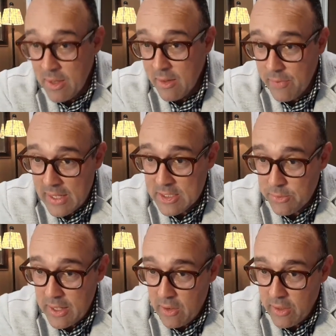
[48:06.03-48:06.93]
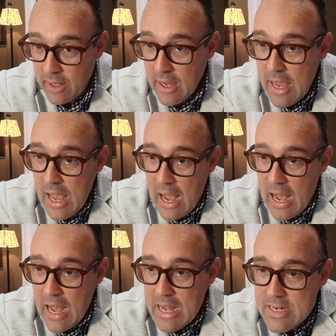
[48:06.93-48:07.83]
that's the reality.
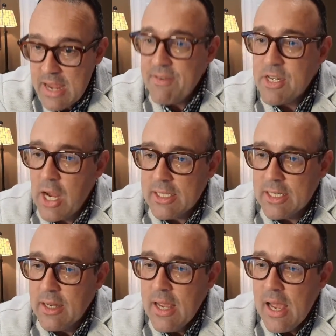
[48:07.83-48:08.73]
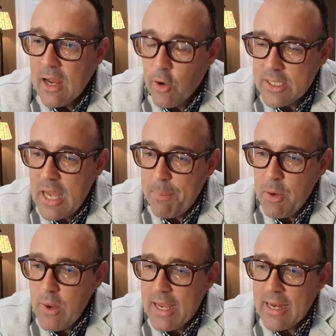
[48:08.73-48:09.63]
David Johnson, Chris,
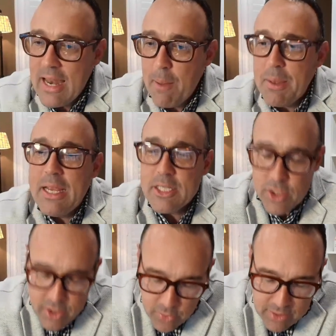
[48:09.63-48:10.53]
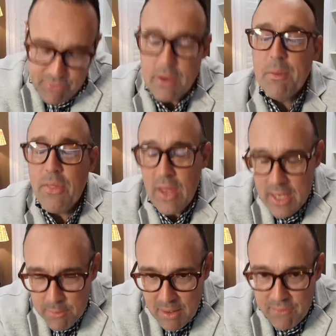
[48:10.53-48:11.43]
happy weekend and happy Easter to you and your family.
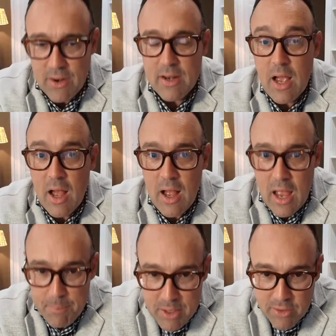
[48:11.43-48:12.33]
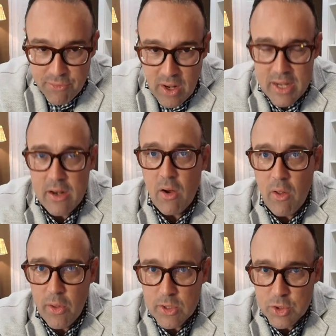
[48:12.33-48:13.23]
Thank you, my friend. Happy Good Friday to
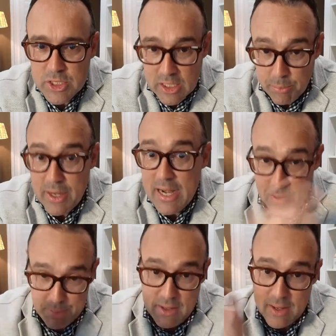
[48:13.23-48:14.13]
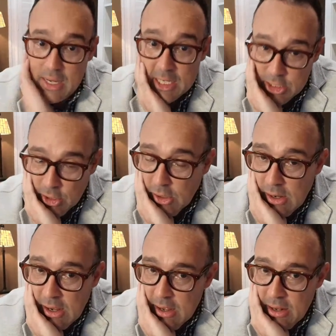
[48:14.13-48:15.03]
all those who celebrate, and happy Easter
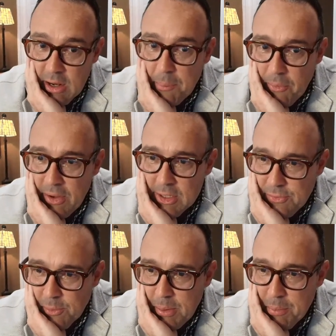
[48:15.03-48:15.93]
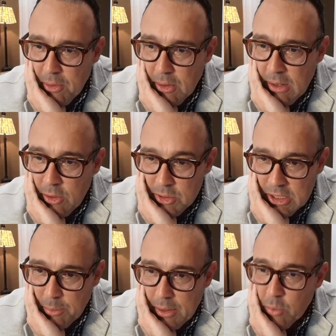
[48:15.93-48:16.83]
in a couple days for people who
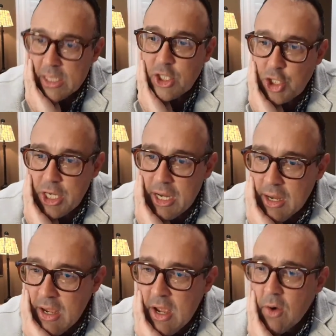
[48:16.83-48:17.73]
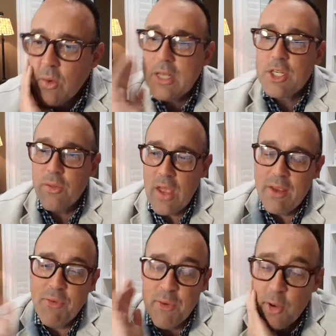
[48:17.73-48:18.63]
celebrate. Rich G. Rich, thank
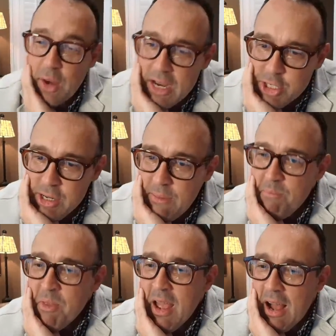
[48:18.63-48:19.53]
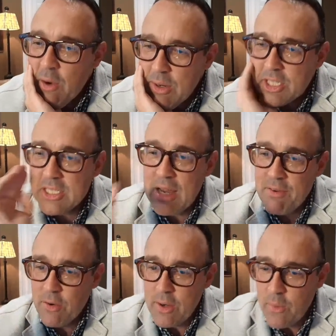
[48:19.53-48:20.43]
you for your donation. Rich says, have
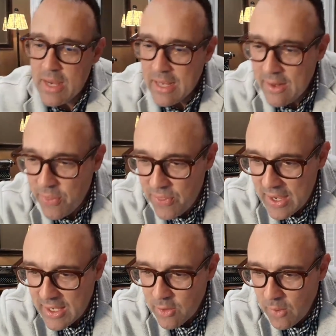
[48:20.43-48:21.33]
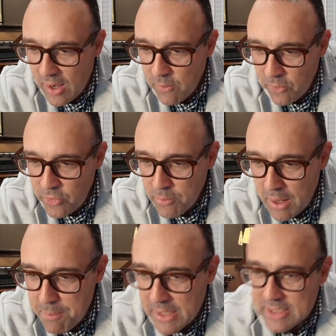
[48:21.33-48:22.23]
a great weekend and thank you. I will do
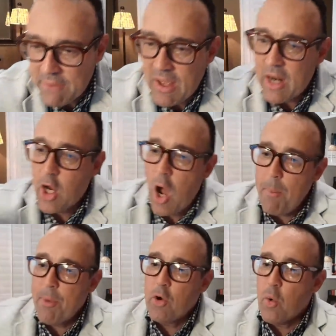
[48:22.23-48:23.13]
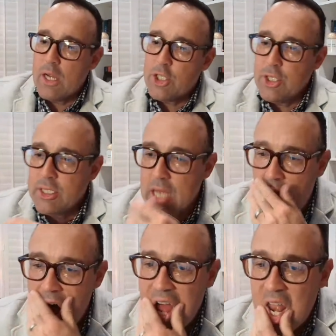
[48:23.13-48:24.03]
my best. I've got a couple questions
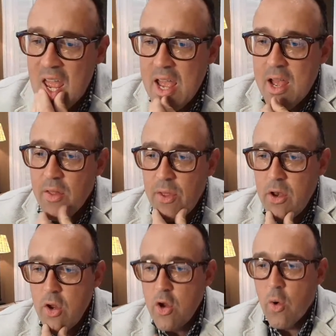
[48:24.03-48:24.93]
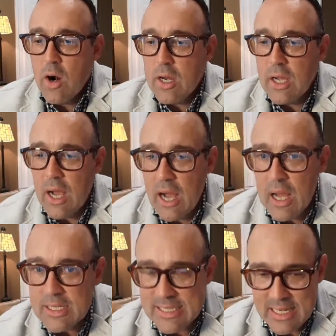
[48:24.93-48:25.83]
on the New York
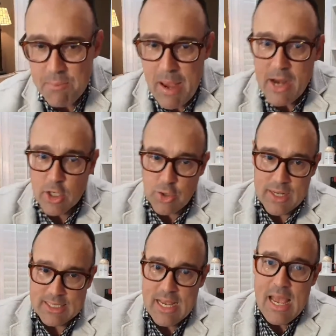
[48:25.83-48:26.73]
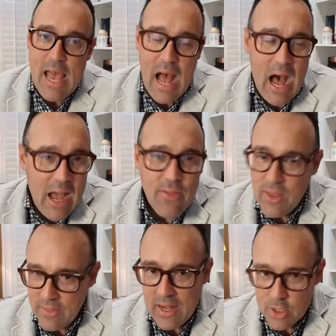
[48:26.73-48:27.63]
City mayor's race. I
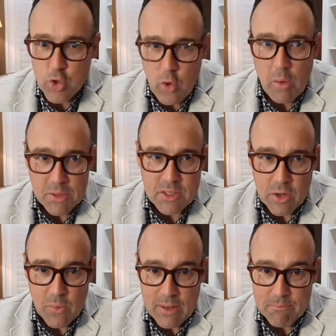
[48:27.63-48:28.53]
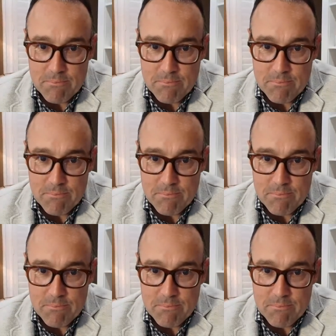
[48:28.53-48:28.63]
think that Andrew Cuomo is going to win.